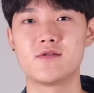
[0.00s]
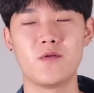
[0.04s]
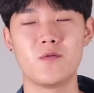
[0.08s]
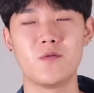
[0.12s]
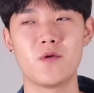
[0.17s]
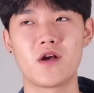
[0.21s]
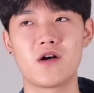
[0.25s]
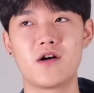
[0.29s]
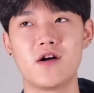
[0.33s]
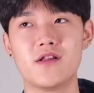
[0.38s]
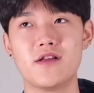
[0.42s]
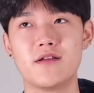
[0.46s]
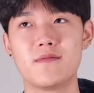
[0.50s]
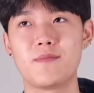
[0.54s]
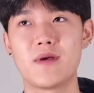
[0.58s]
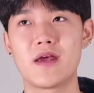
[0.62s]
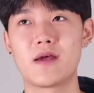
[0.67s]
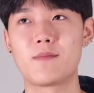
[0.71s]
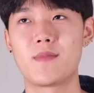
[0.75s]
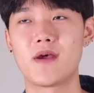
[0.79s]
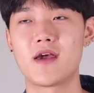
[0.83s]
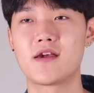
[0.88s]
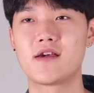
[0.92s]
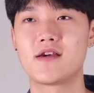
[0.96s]
We call it
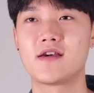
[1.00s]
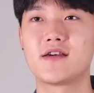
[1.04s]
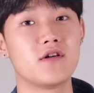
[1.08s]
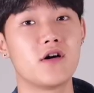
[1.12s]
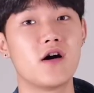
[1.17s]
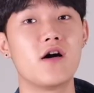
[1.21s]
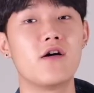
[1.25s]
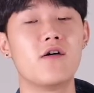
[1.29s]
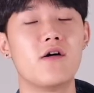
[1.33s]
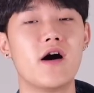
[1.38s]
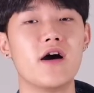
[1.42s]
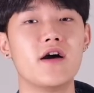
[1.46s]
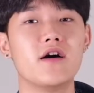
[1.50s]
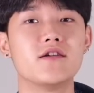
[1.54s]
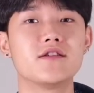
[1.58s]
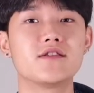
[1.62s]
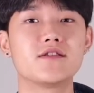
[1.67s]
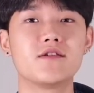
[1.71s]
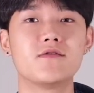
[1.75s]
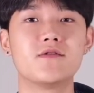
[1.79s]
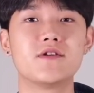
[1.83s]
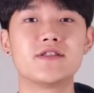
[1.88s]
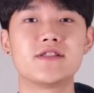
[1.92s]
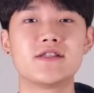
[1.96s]
pick. Oh, I
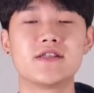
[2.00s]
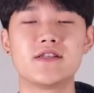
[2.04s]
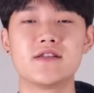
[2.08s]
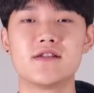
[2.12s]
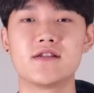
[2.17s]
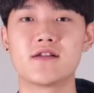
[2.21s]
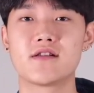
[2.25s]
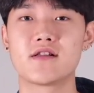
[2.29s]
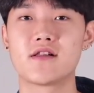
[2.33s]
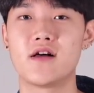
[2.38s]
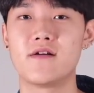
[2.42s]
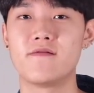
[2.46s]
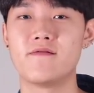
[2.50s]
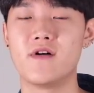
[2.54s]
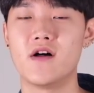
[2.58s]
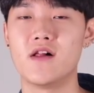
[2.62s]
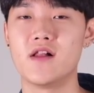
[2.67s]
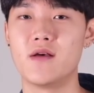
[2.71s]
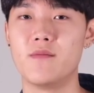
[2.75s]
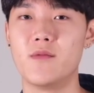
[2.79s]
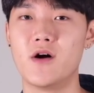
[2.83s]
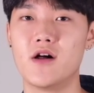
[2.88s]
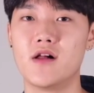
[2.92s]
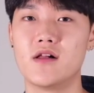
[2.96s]
also was in club
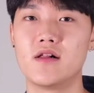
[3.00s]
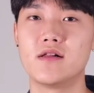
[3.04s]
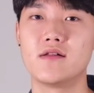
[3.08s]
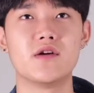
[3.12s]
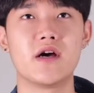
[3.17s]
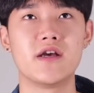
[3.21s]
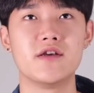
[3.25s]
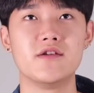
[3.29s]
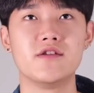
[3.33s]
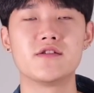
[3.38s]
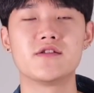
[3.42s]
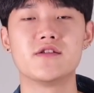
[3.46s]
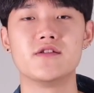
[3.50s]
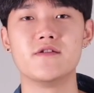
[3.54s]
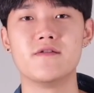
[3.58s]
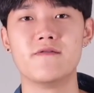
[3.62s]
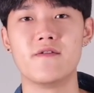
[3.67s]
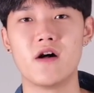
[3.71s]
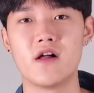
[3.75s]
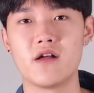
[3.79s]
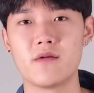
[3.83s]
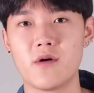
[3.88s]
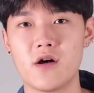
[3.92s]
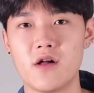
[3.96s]
volleyball. I used to do
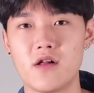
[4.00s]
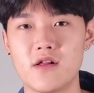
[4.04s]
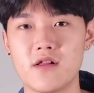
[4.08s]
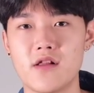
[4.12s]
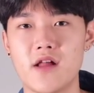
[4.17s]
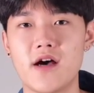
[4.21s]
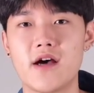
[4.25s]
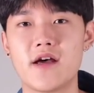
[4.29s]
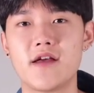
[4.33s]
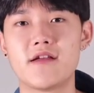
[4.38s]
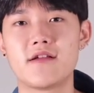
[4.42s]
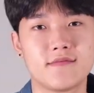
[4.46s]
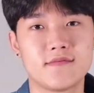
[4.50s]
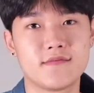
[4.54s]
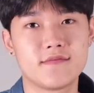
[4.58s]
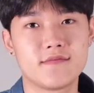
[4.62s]
volleyball a lot.